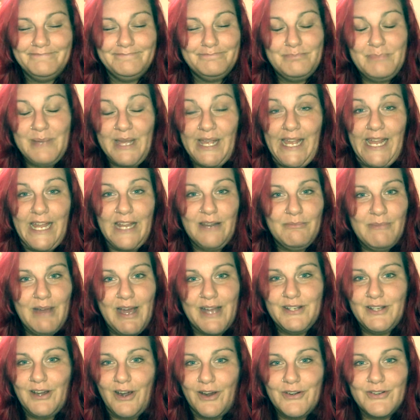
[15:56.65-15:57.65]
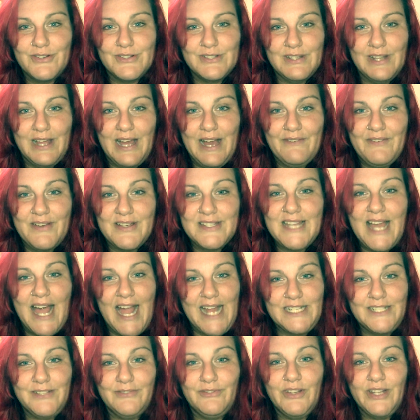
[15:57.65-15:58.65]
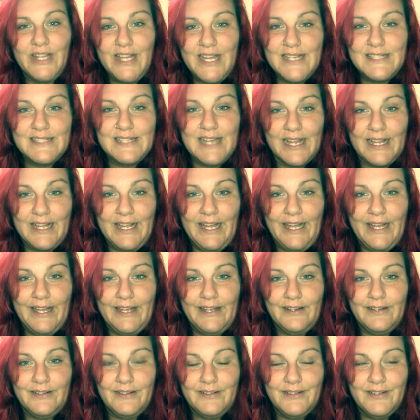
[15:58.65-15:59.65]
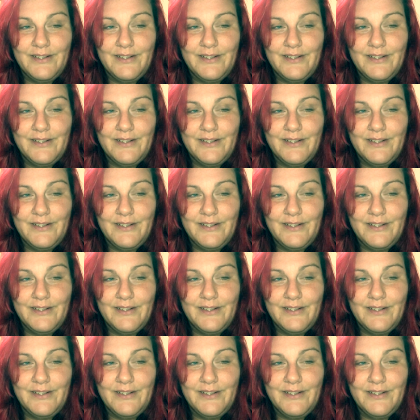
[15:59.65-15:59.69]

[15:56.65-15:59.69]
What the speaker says: be in my daughter's life as actively as I can,